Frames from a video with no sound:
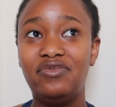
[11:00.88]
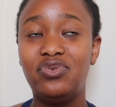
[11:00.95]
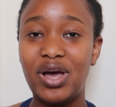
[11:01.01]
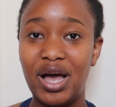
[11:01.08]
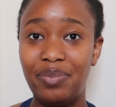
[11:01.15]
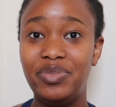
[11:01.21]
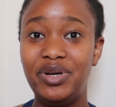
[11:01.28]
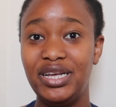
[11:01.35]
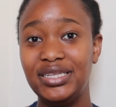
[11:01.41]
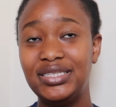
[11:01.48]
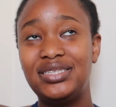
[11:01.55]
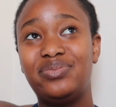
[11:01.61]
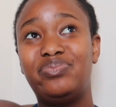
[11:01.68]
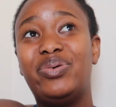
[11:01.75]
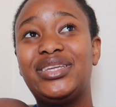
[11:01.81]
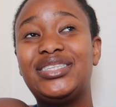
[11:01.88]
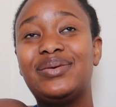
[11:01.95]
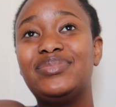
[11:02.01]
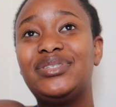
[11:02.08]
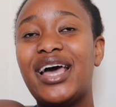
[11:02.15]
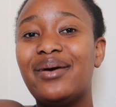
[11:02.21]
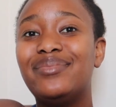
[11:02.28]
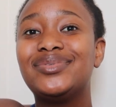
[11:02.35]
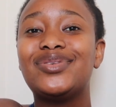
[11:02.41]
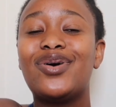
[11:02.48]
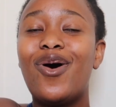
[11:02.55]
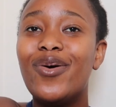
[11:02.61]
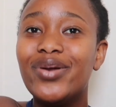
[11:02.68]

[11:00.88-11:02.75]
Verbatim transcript: give you updates but sometimes